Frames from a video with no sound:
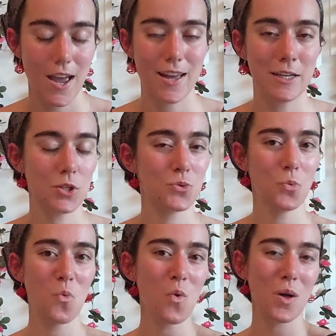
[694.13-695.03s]
and it's
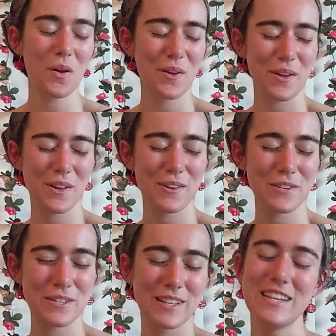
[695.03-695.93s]

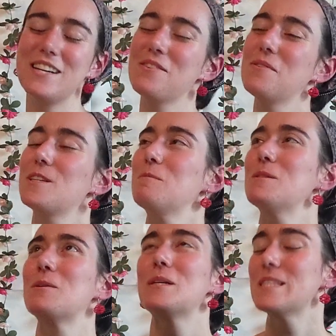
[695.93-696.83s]
wool, which I'm
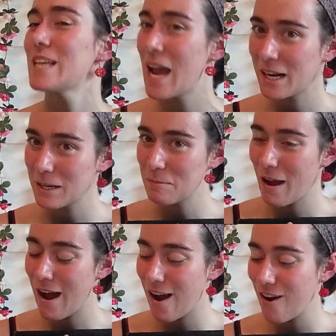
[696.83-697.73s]
so excited
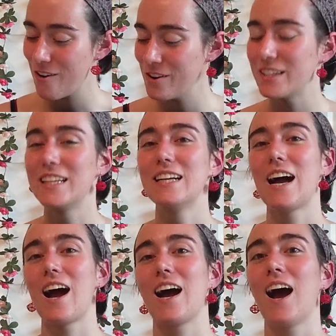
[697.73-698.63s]
about.
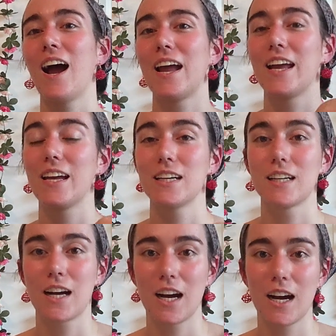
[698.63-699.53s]
I
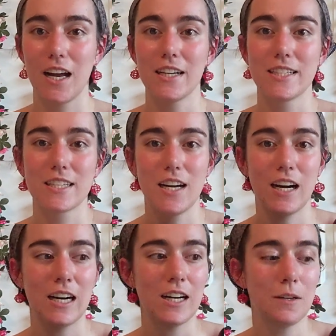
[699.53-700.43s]
got,
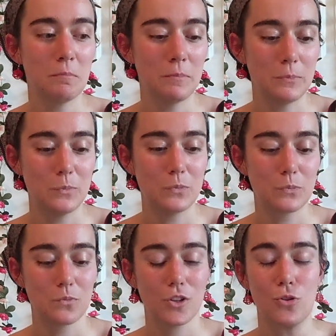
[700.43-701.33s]

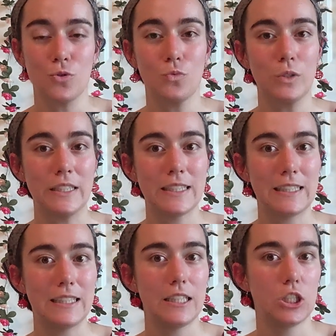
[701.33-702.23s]
there's a
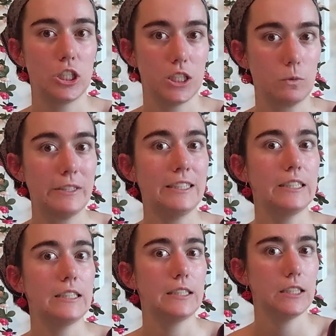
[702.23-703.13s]
really
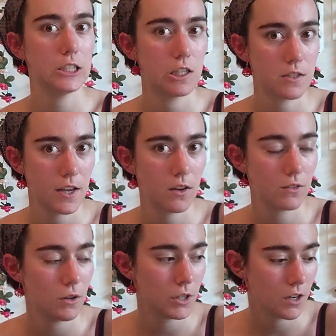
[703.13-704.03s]
good sale
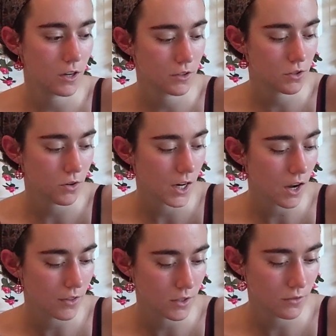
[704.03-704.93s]
going on at the store I
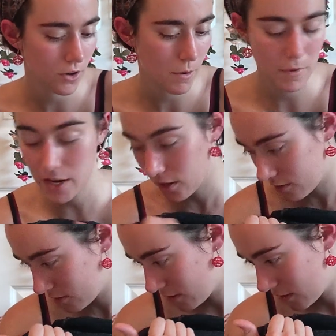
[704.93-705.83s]
got this from,
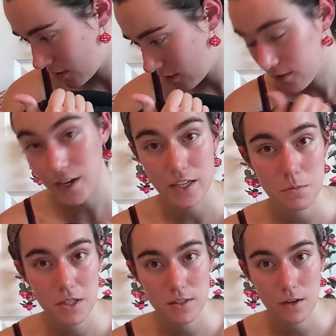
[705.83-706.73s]
and the
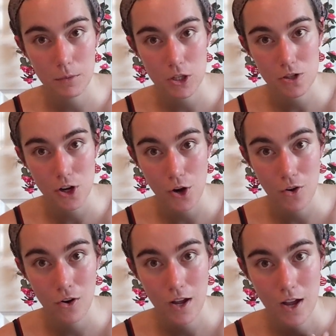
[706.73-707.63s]
next piece that I'm going to
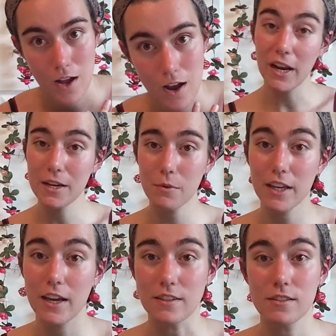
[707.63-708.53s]
show. But
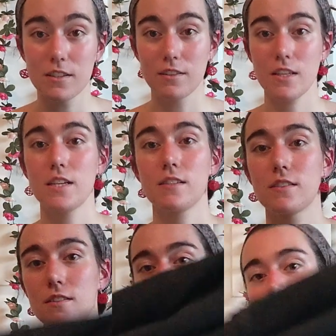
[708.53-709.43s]
anyway, yes, this